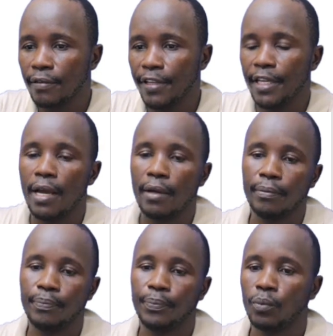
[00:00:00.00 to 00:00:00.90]
figure.
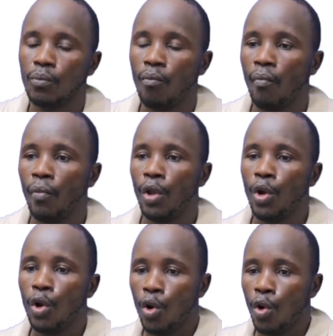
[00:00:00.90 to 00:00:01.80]

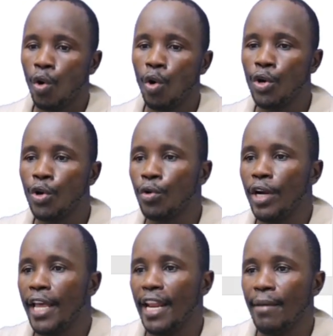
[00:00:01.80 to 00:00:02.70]
Odd
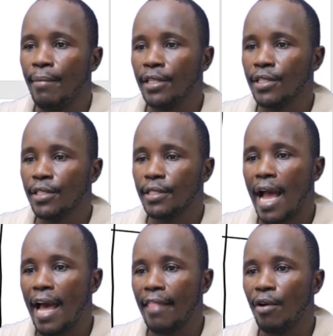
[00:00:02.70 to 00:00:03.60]
row elements
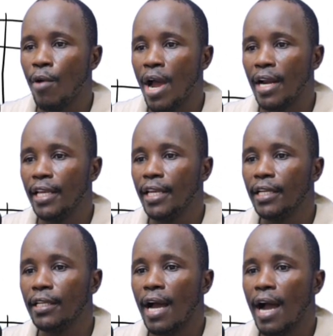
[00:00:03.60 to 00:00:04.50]
are the one
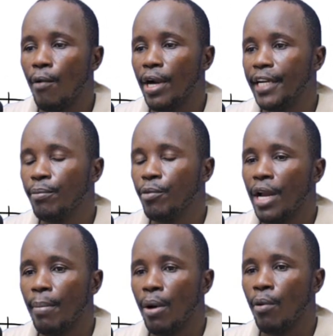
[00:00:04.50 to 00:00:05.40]
in our table
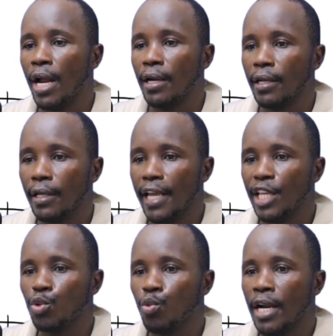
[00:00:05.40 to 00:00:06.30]
number 1,
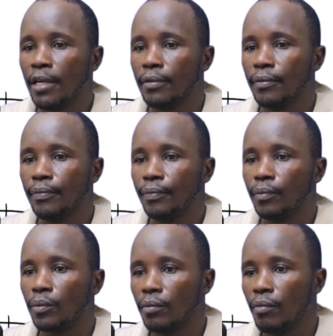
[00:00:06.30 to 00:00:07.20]
S1.
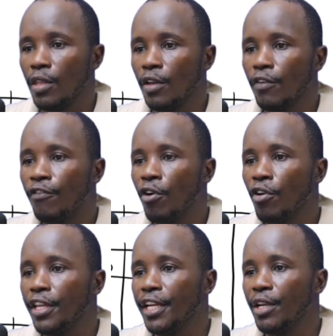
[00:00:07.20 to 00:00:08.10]

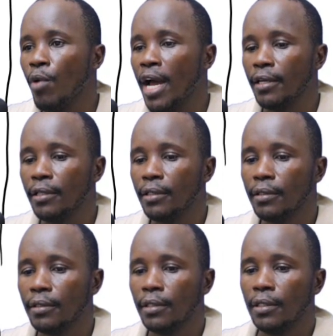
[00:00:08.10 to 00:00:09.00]
4, 3, 1.
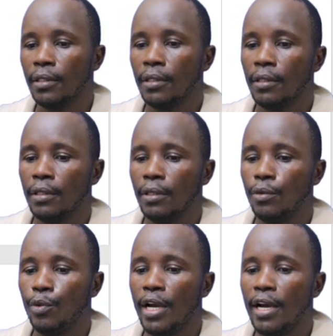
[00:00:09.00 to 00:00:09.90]

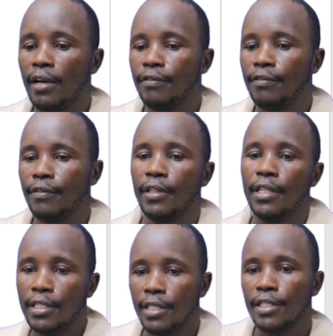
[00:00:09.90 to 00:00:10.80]
We have,
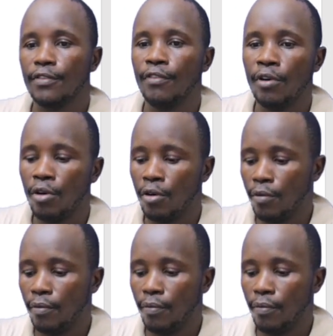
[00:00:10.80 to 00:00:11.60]
this is 4,